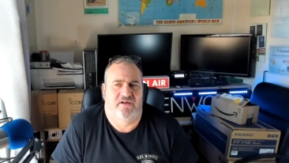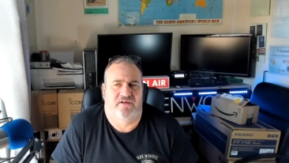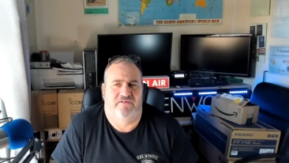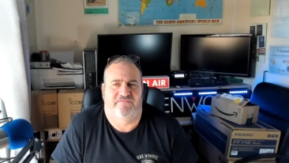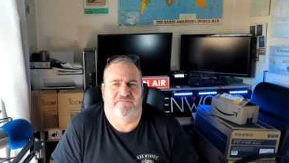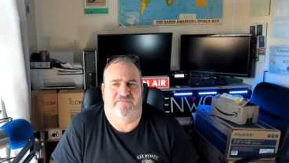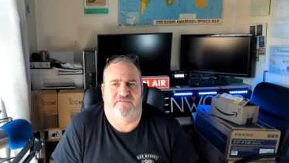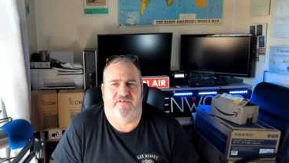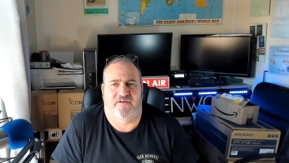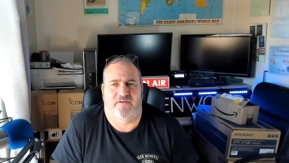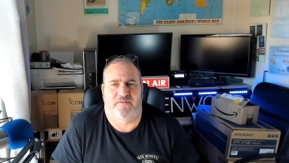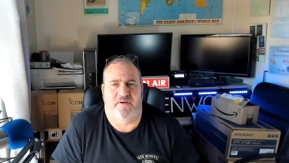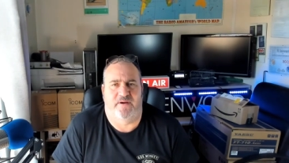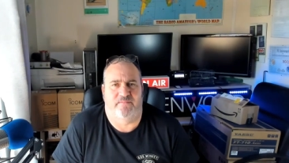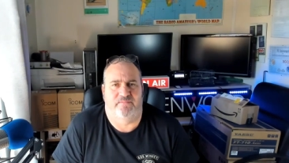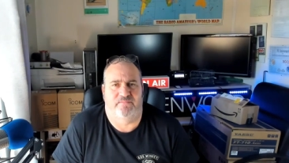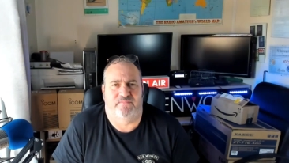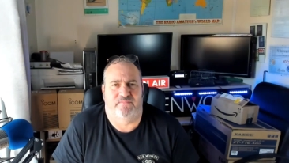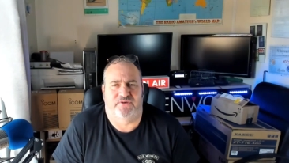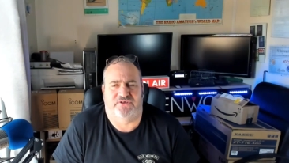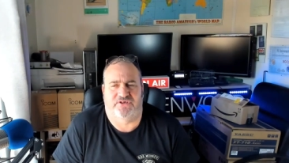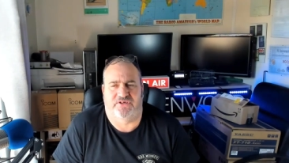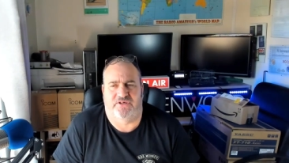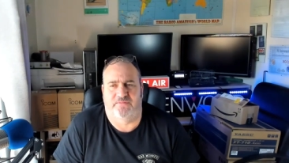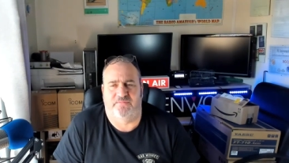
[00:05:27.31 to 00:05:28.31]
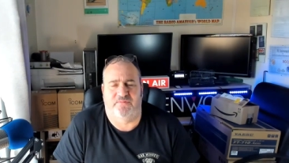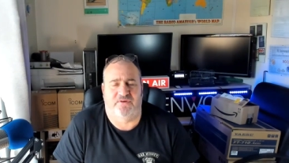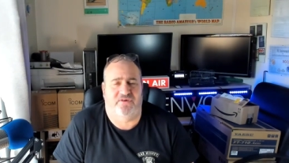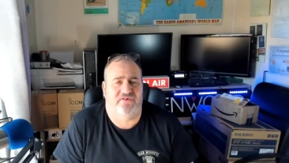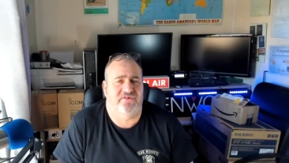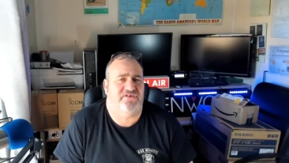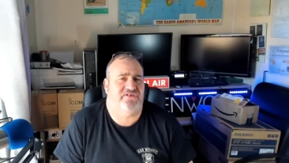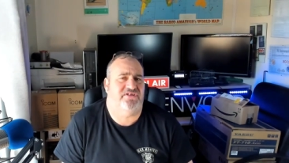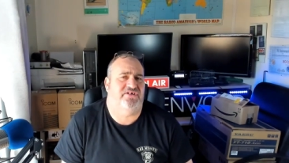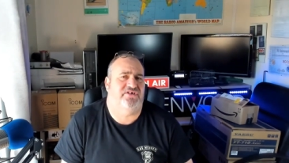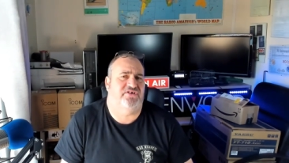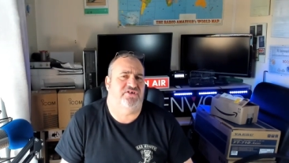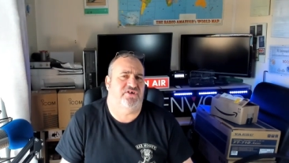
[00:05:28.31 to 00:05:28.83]
for a membership
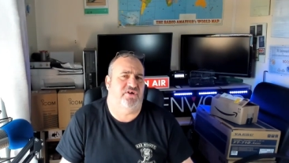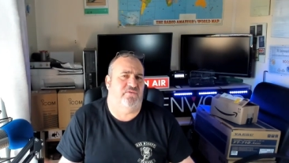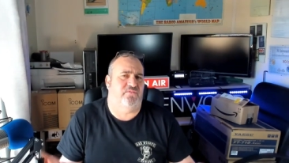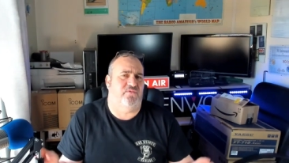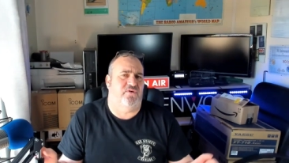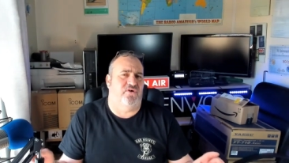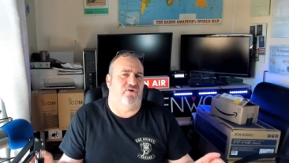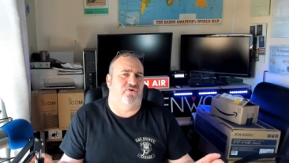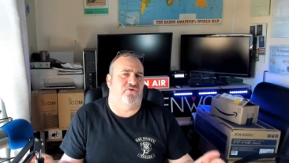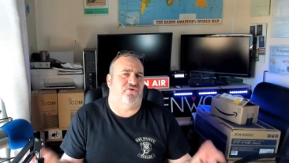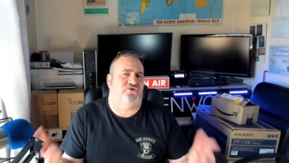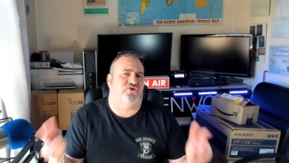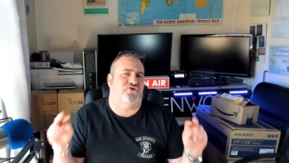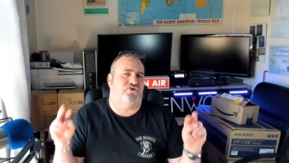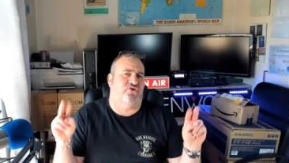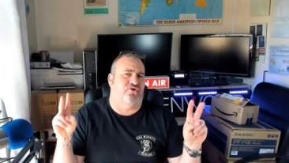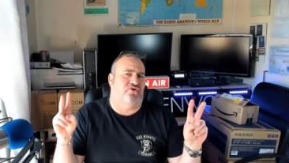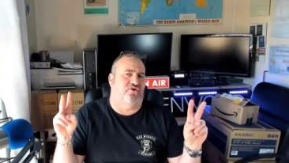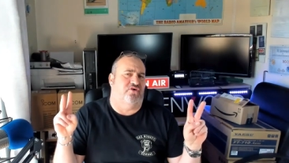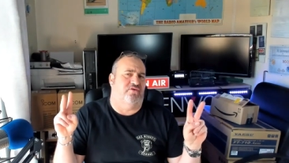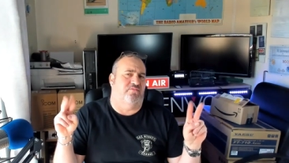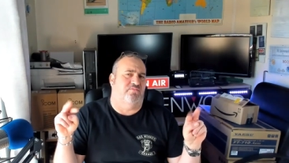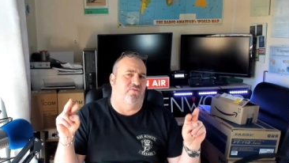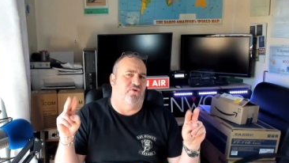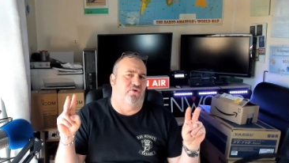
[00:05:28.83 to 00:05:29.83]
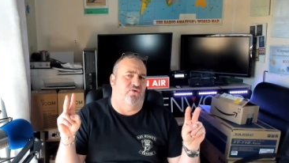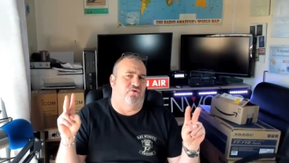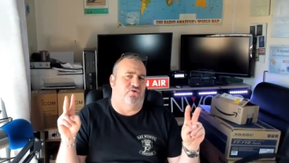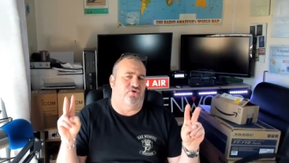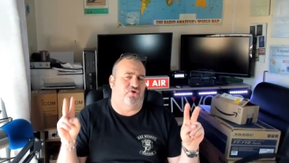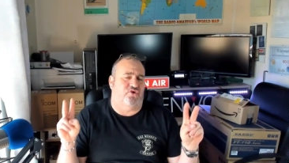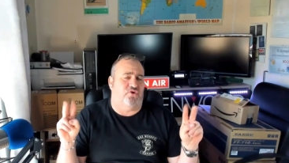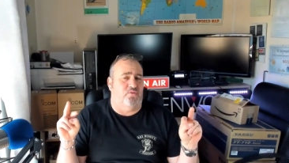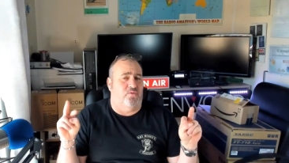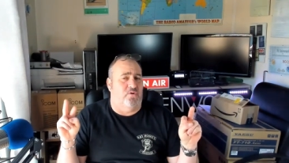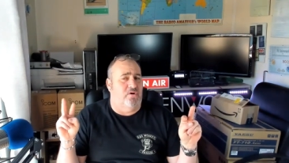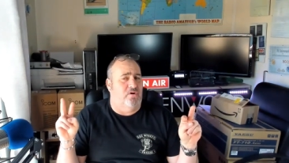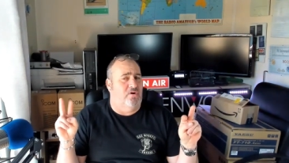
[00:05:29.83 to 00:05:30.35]
because they do all so
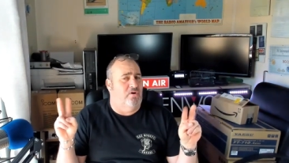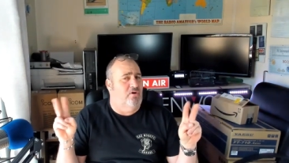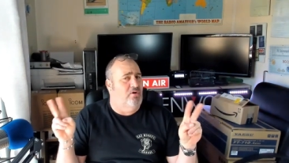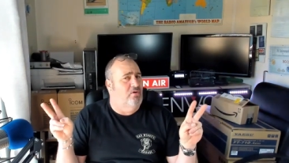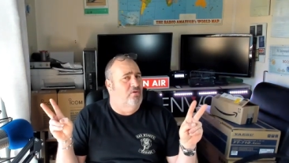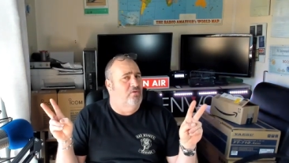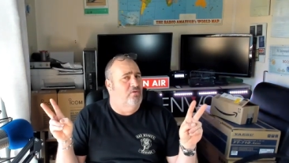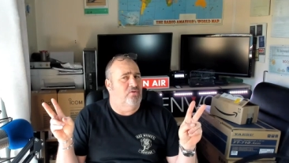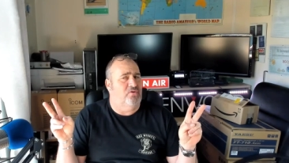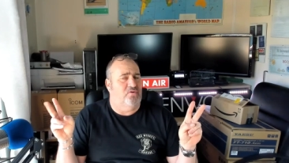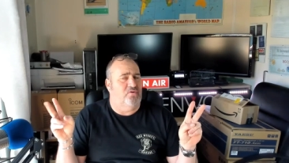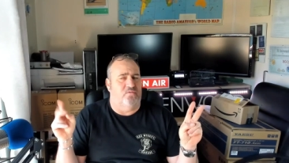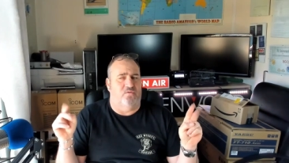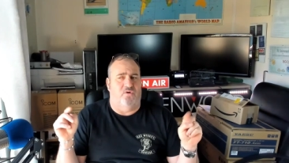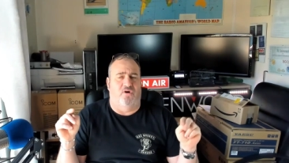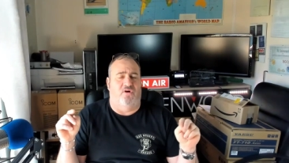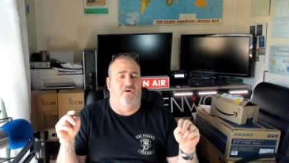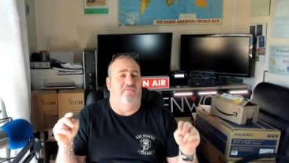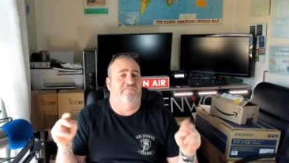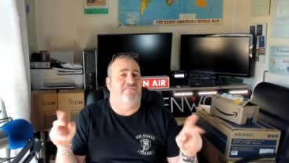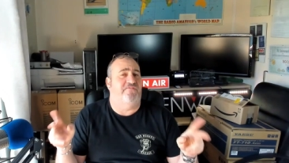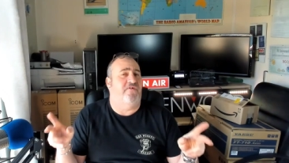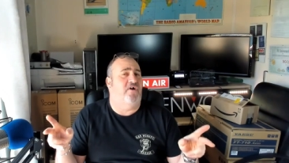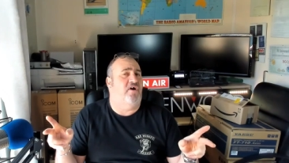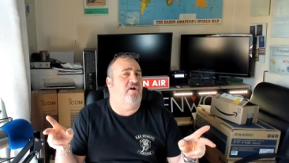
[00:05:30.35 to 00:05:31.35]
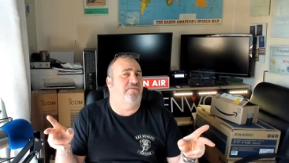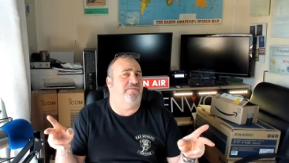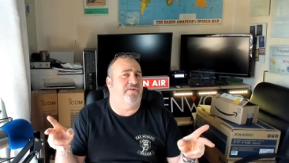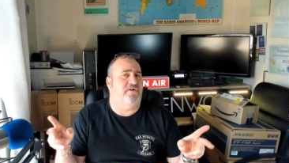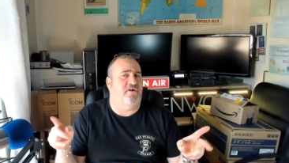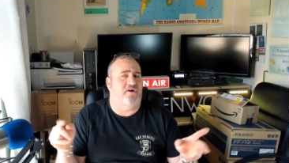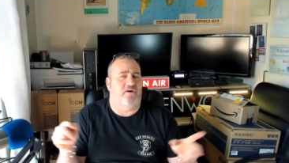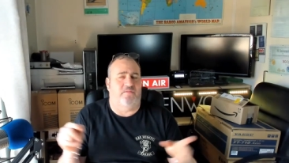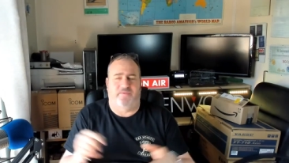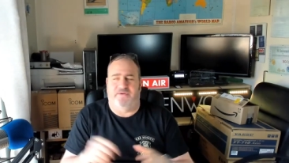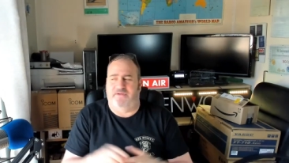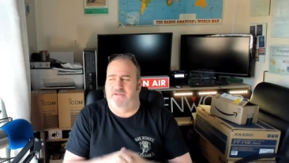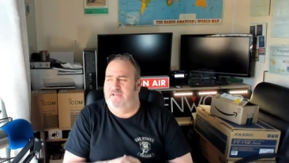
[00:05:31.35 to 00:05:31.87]
much, quote unquote, for the
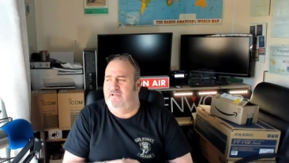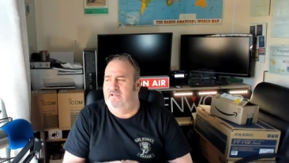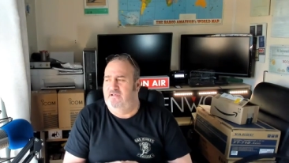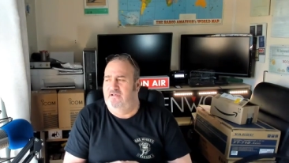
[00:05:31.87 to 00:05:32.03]
hobby.